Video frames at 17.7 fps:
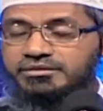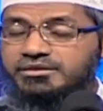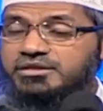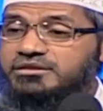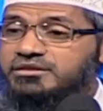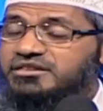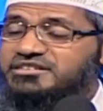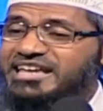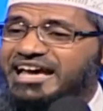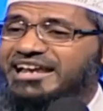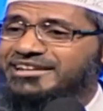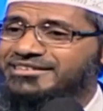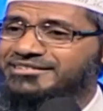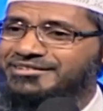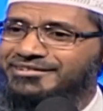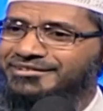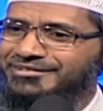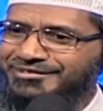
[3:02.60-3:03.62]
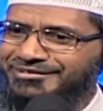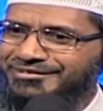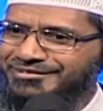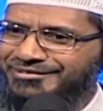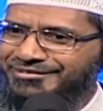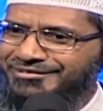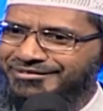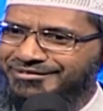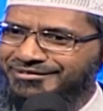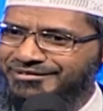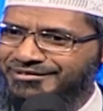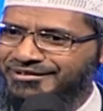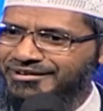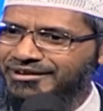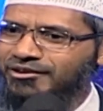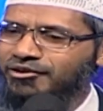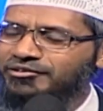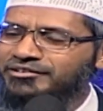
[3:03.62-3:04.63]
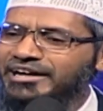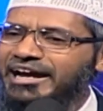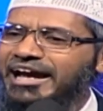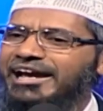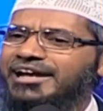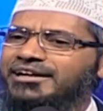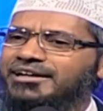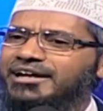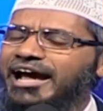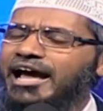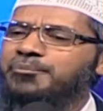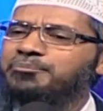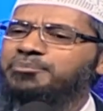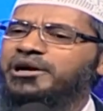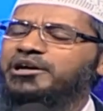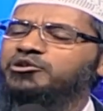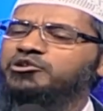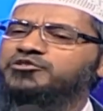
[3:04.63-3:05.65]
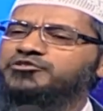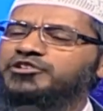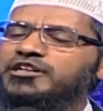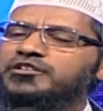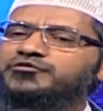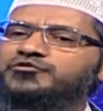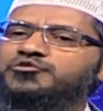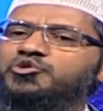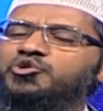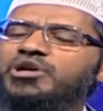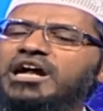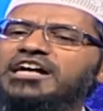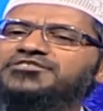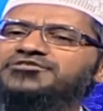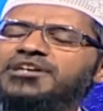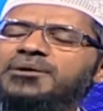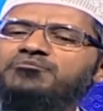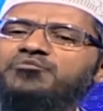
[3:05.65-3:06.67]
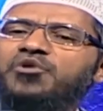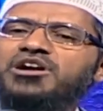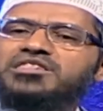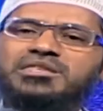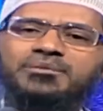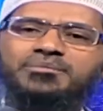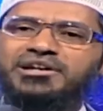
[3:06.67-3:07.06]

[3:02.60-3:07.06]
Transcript: This is a challenge. Try and produce a surah somewhat